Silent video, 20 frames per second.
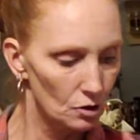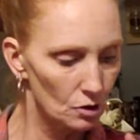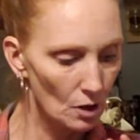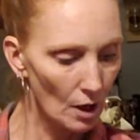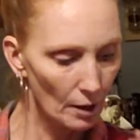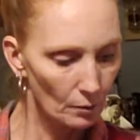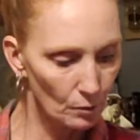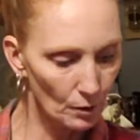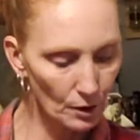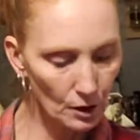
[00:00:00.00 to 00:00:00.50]

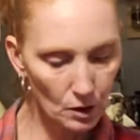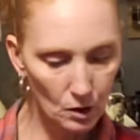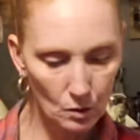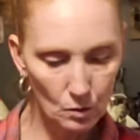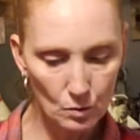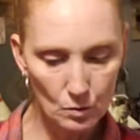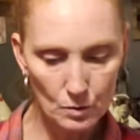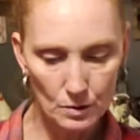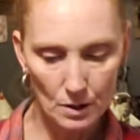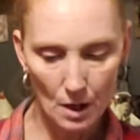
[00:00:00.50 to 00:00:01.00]
I want to
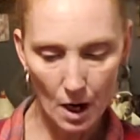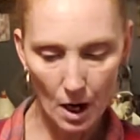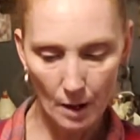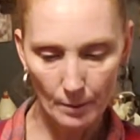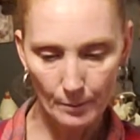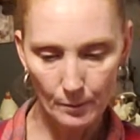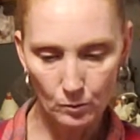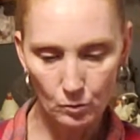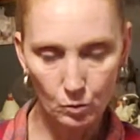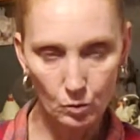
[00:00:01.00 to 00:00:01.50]
use
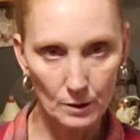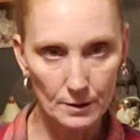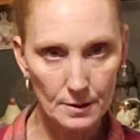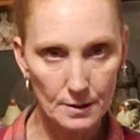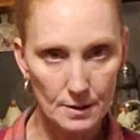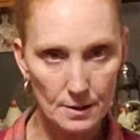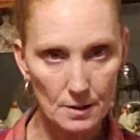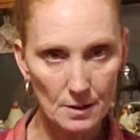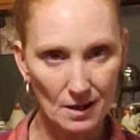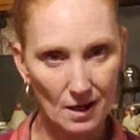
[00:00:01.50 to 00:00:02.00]
up
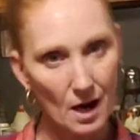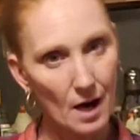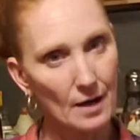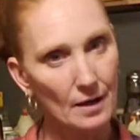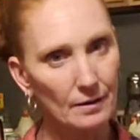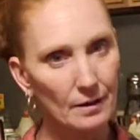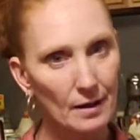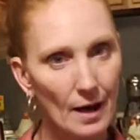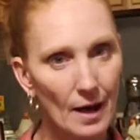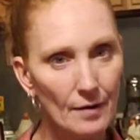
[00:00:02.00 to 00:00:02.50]
what's kind
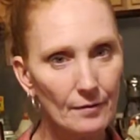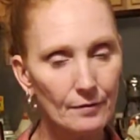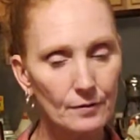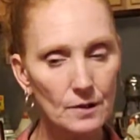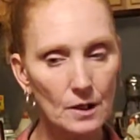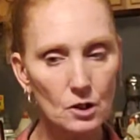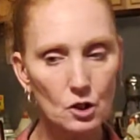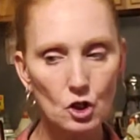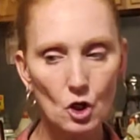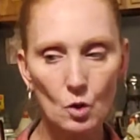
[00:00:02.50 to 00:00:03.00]
of left.
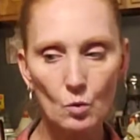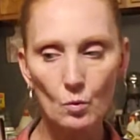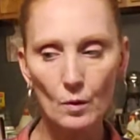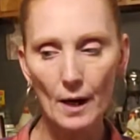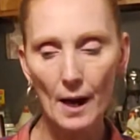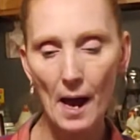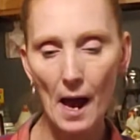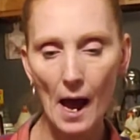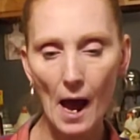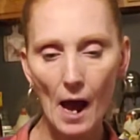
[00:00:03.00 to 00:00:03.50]
I don't want
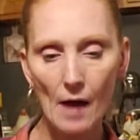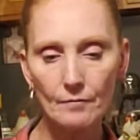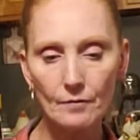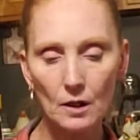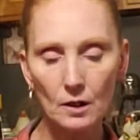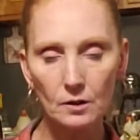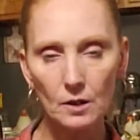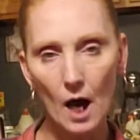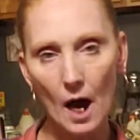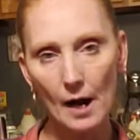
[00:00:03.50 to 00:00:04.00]
to have
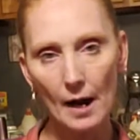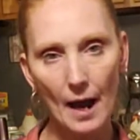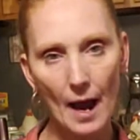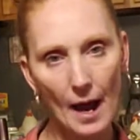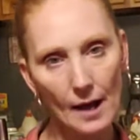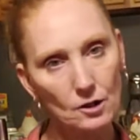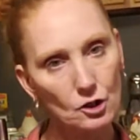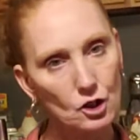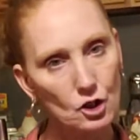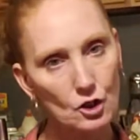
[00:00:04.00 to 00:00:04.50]
a lot of
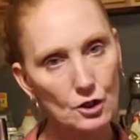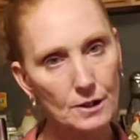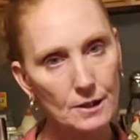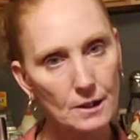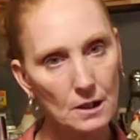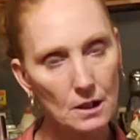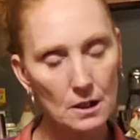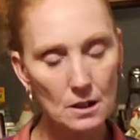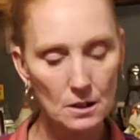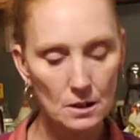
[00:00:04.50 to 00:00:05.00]
extra
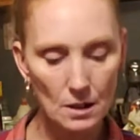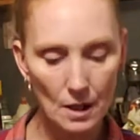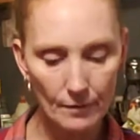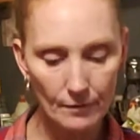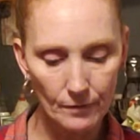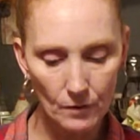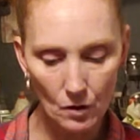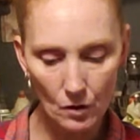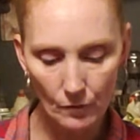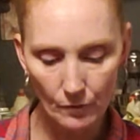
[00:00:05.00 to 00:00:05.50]
seeds
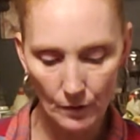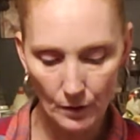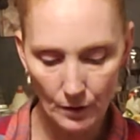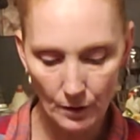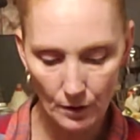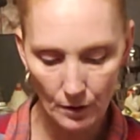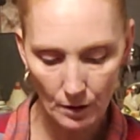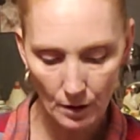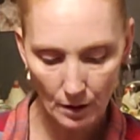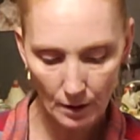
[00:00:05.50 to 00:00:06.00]
left
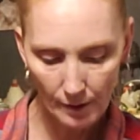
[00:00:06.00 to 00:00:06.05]
over.